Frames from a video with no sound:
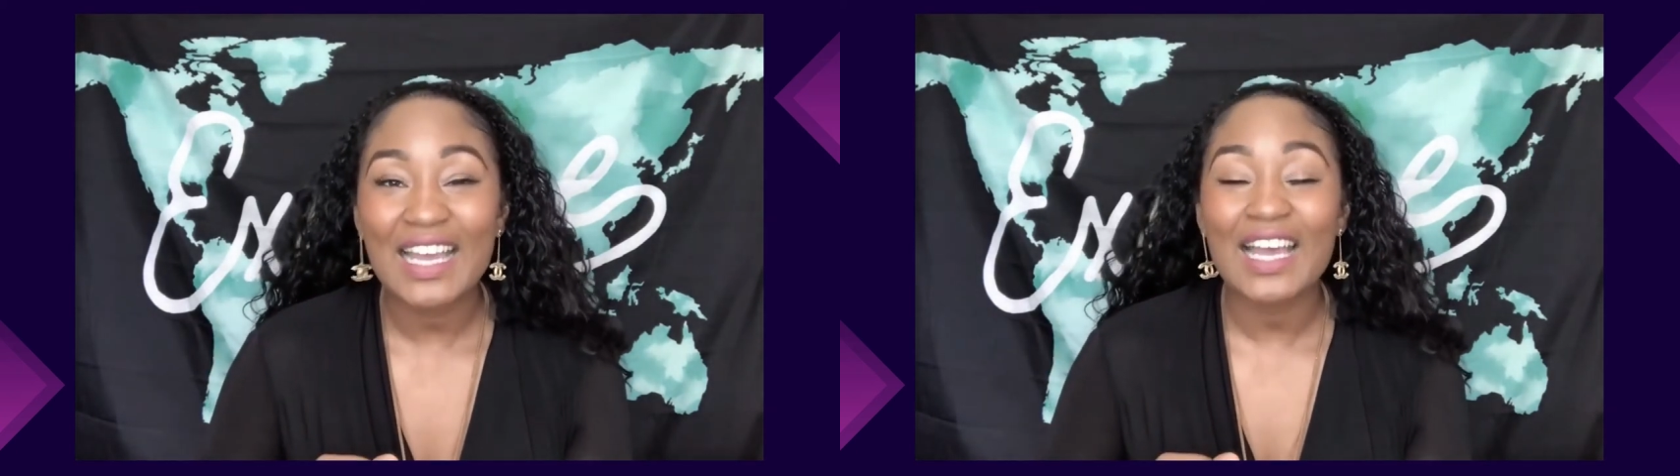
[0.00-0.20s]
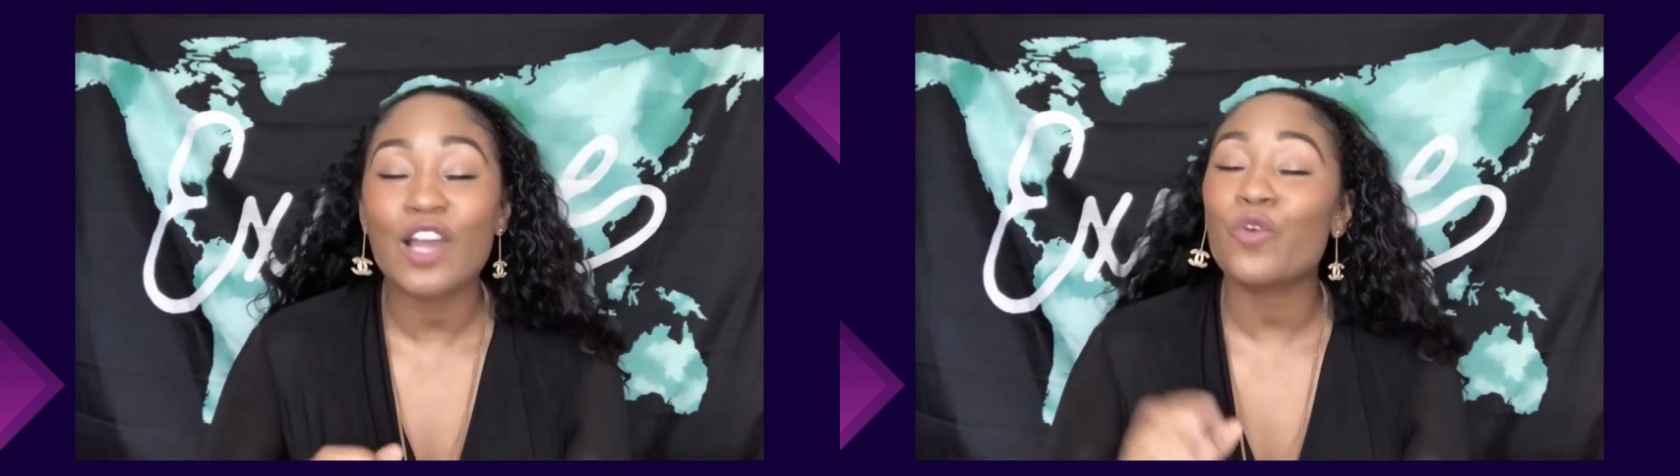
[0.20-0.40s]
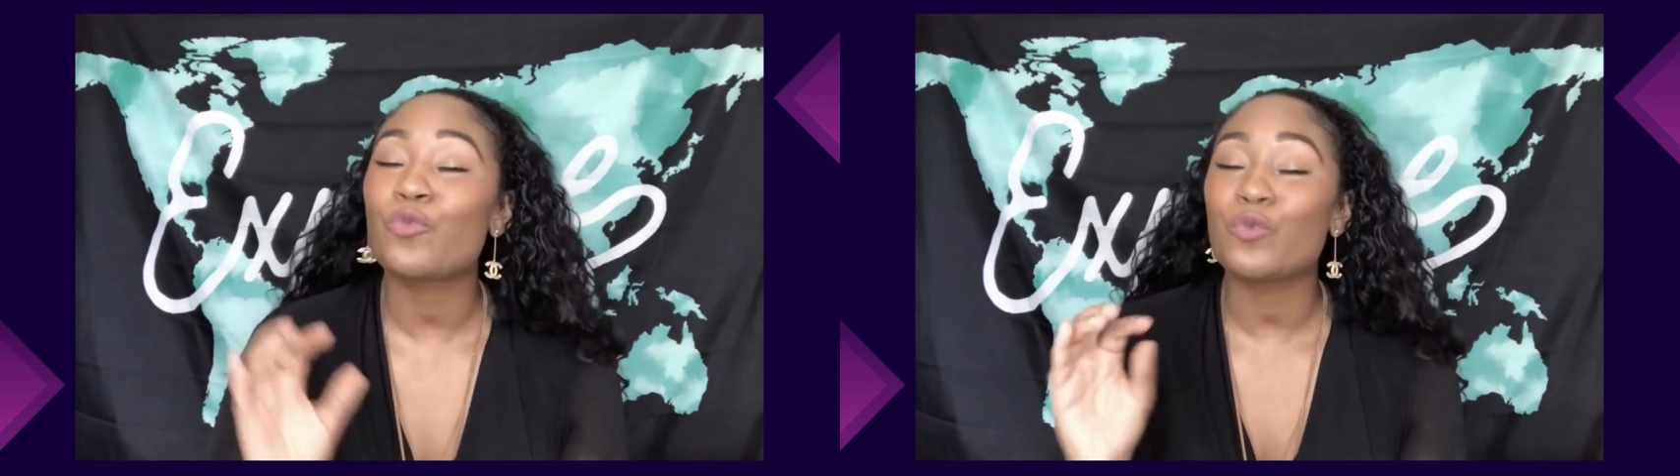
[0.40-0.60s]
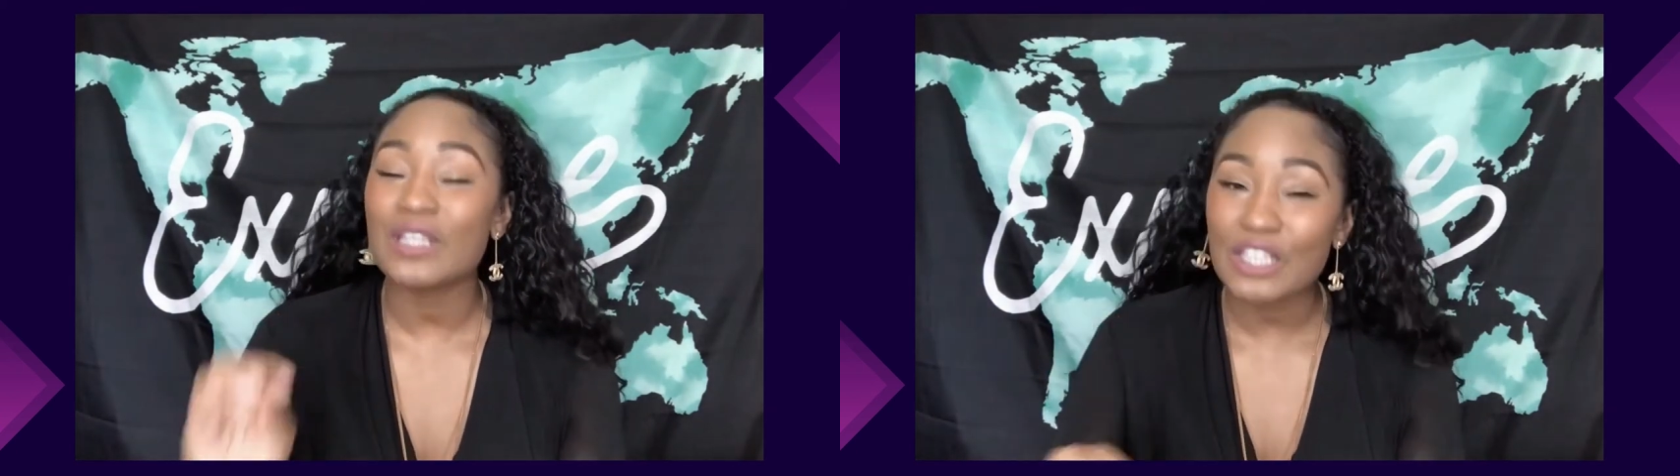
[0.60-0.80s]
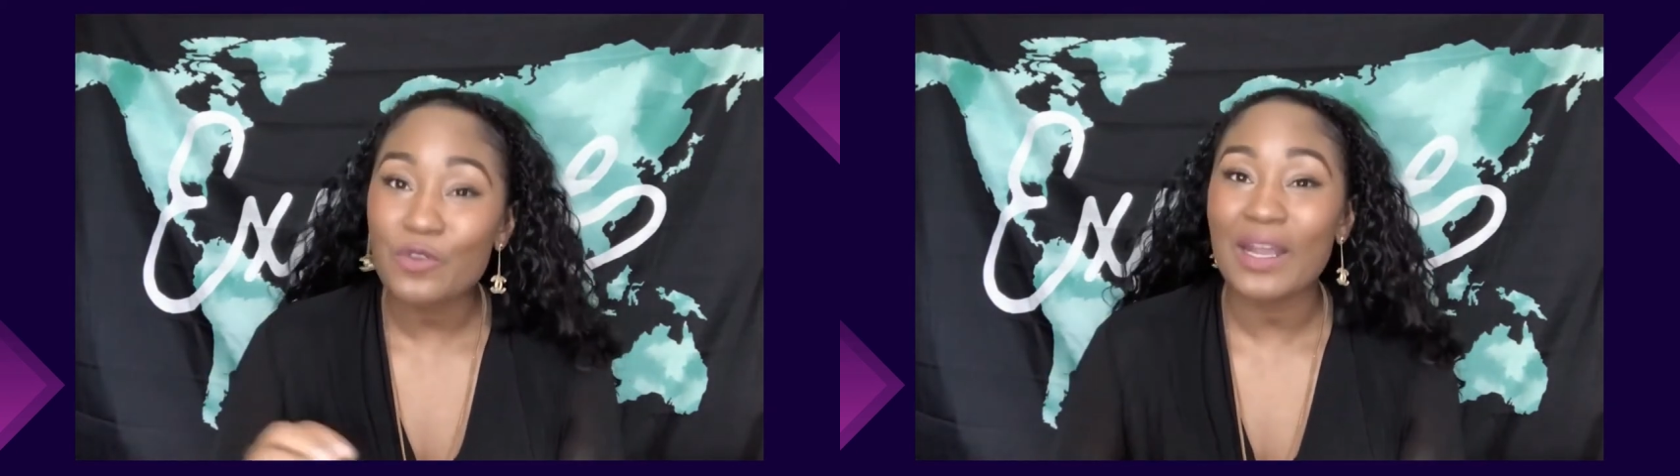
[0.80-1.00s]
a
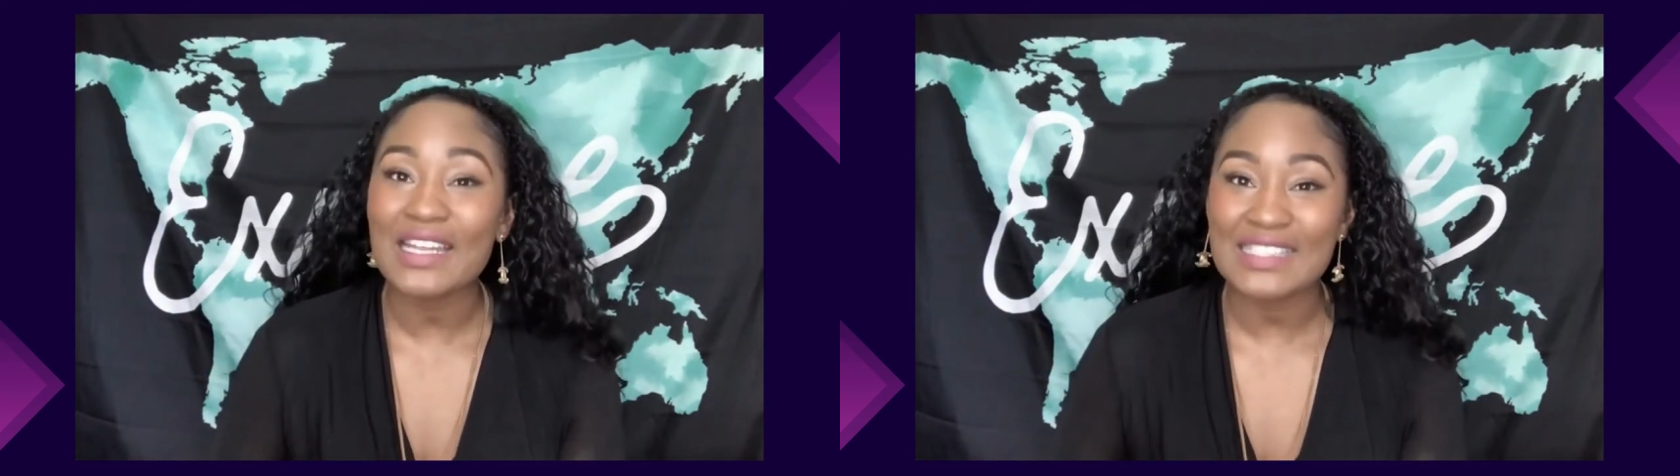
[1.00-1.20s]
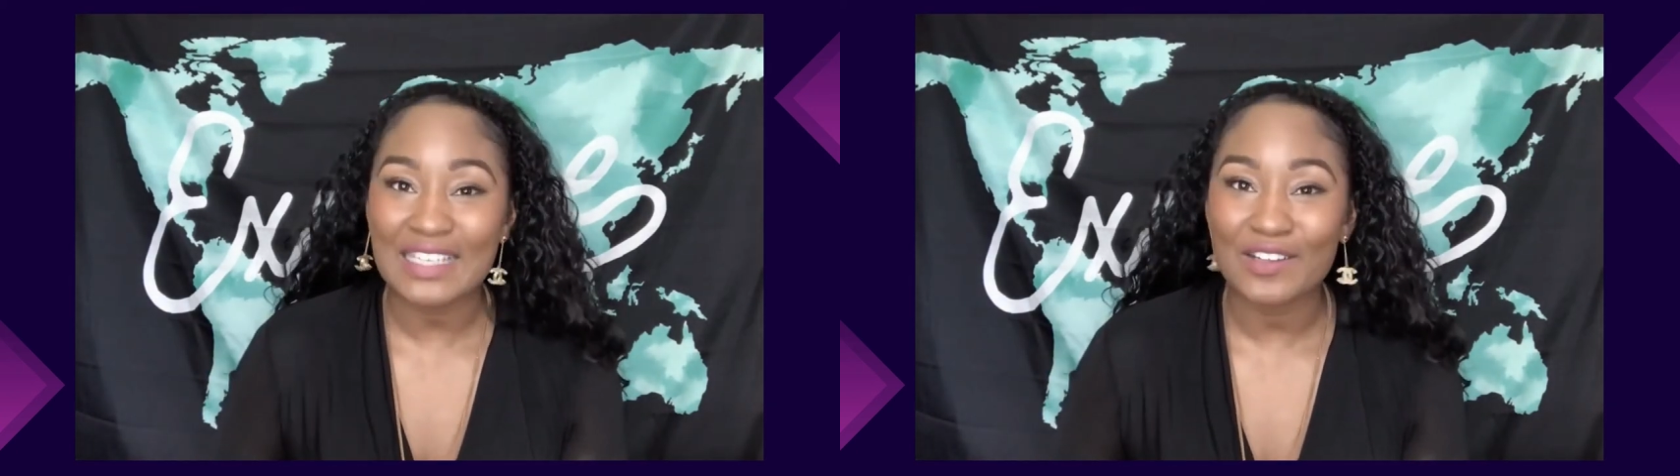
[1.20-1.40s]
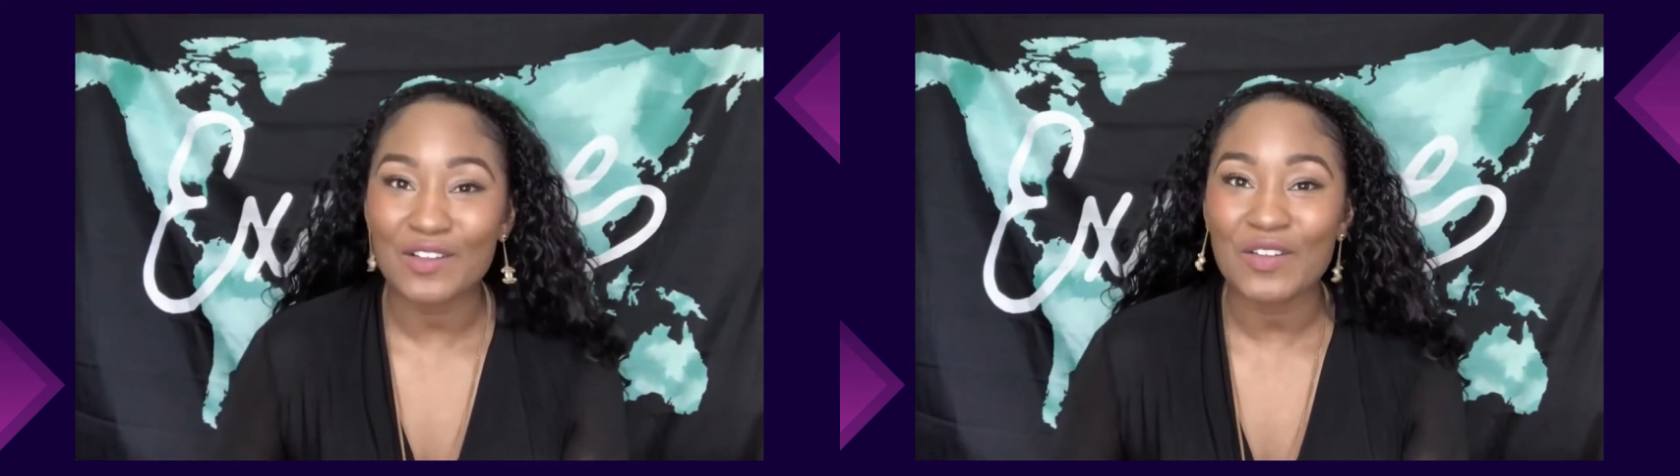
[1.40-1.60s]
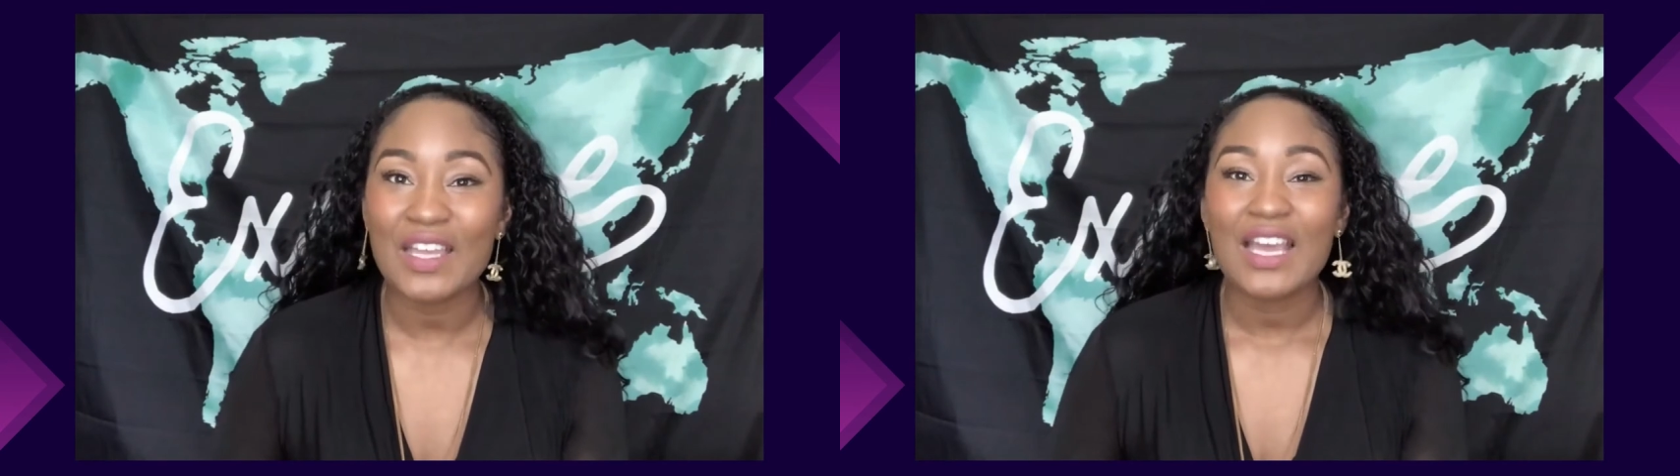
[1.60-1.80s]
really great deal